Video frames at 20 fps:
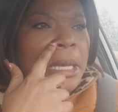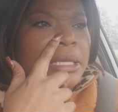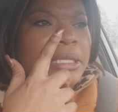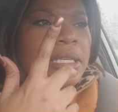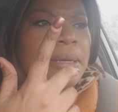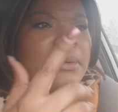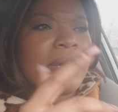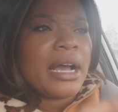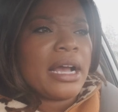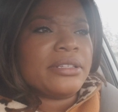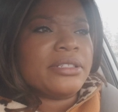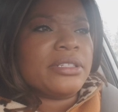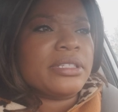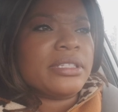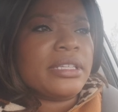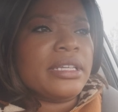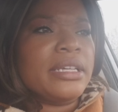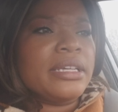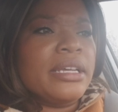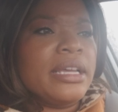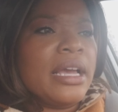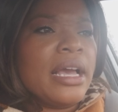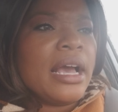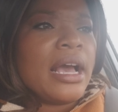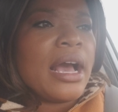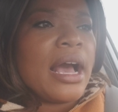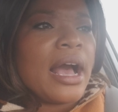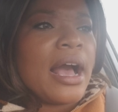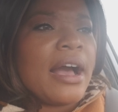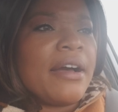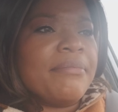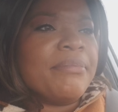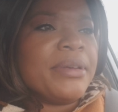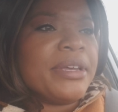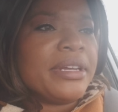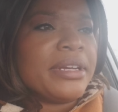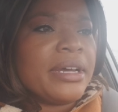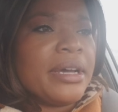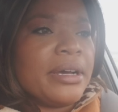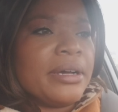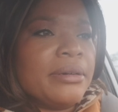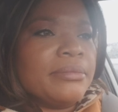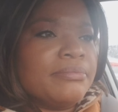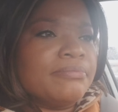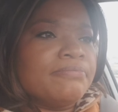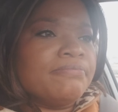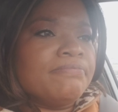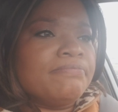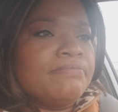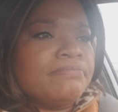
Subconsciously, I've been um,